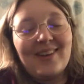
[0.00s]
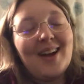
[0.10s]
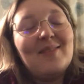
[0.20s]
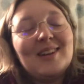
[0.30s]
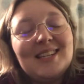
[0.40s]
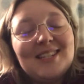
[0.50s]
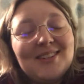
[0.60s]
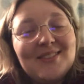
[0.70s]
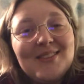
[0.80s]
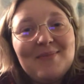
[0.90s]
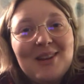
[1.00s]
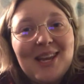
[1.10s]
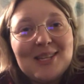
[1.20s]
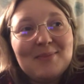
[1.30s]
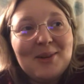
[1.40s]
I'm ready to read my
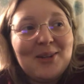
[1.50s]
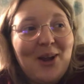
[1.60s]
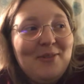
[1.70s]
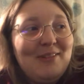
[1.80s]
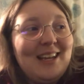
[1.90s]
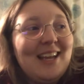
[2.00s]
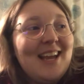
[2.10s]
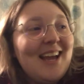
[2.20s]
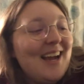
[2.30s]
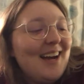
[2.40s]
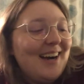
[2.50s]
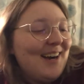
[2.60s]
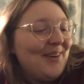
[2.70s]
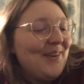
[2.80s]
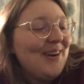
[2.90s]
next book, hopefully.
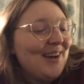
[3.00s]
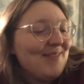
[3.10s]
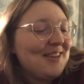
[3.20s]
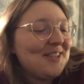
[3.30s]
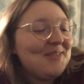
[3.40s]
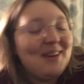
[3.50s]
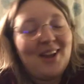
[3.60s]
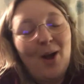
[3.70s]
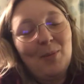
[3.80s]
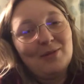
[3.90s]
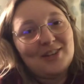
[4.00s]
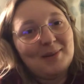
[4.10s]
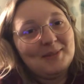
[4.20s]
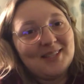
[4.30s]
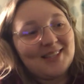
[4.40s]
I might just read a couple of
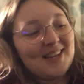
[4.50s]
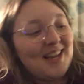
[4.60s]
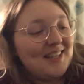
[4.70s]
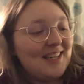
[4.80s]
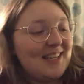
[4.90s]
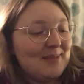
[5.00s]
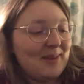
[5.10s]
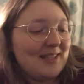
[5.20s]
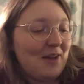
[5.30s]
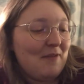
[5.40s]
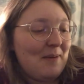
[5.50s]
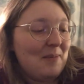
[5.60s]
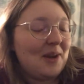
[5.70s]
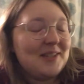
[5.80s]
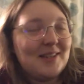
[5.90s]
chapters to ease myself in,
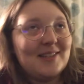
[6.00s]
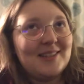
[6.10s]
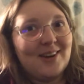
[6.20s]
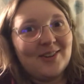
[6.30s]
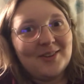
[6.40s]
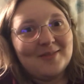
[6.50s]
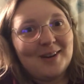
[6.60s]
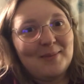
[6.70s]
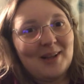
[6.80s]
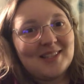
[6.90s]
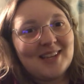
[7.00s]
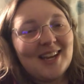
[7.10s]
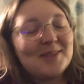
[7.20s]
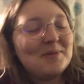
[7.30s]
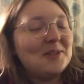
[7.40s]
because this is a young adult romance
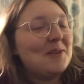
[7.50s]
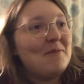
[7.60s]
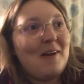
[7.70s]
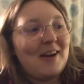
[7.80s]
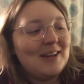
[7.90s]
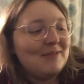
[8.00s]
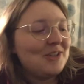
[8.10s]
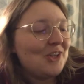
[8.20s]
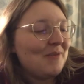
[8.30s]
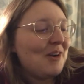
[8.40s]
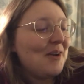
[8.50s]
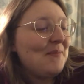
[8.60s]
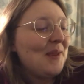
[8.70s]
next, which is a very different genre.